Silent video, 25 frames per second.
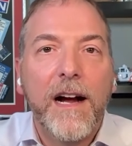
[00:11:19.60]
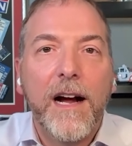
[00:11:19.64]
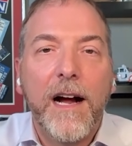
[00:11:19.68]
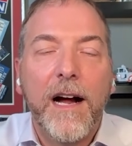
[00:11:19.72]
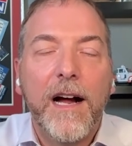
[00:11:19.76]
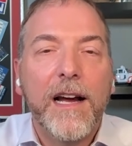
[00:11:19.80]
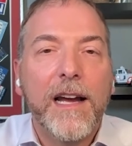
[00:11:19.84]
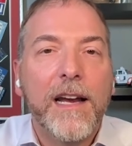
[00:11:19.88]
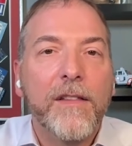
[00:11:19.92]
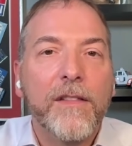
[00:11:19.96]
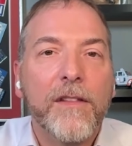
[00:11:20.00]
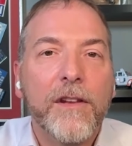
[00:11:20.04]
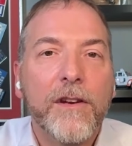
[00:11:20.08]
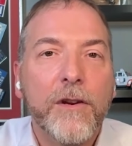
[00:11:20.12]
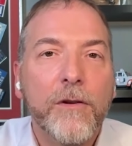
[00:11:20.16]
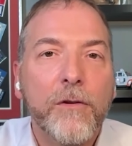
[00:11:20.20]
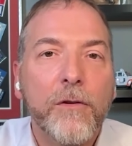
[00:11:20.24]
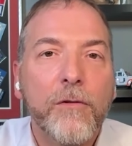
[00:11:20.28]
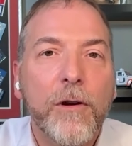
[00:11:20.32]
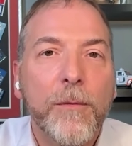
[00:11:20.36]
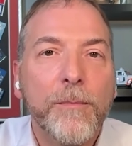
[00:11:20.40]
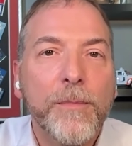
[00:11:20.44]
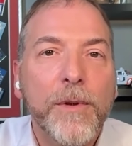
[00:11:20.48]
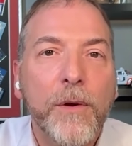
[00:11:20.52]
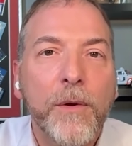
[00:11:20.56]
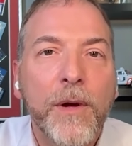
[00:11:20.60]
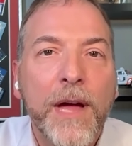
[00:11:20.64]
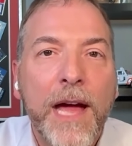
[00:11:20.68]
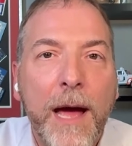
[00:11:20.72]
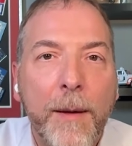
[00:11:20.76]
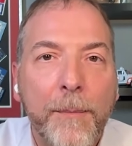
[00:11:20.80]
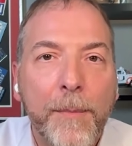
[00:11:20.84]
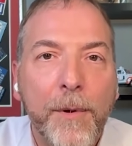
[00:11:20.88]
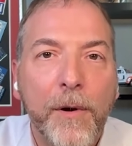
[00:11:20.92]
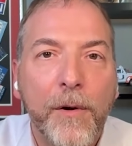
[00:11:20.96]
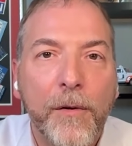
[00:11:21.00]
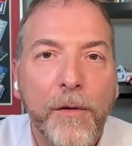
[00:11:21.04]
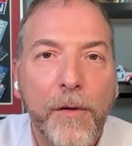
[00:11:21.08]
in the new crypto
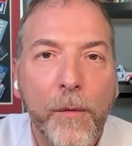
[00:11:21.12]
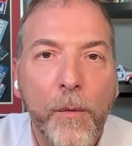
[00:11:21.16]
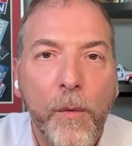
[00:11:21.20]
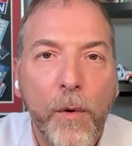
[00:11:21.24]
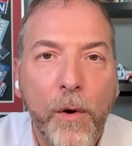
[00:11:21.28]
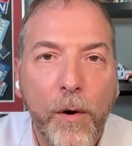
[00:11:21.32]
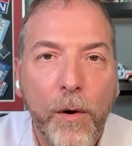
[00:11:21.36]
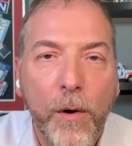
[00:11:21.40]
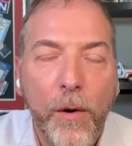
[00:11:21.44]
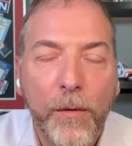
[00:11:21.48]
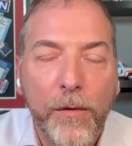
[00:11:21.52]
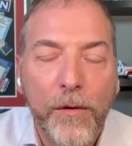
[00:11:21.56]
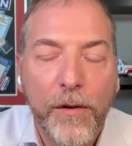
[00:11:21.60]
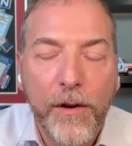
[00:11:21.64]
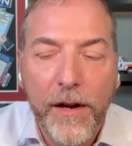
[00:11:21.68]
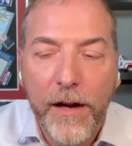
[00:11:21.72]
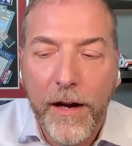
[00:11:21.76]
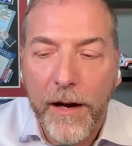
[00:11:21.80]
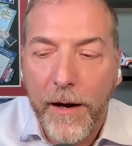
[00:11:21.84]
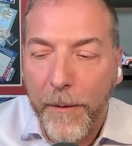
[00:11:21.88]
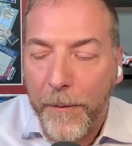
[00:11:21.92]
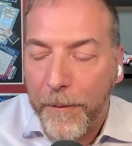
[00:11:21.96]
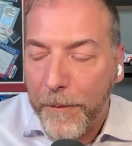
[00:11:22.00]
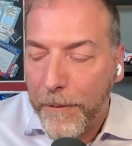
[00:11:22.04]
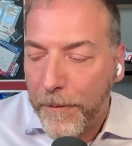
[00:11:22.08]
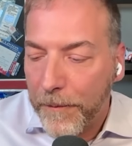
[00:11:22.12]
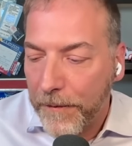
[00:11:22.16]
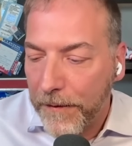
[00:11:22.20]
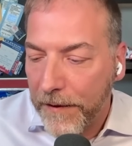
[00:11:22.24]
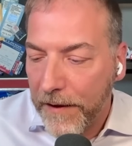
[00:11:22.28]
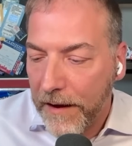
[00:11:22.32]
capital of the world, in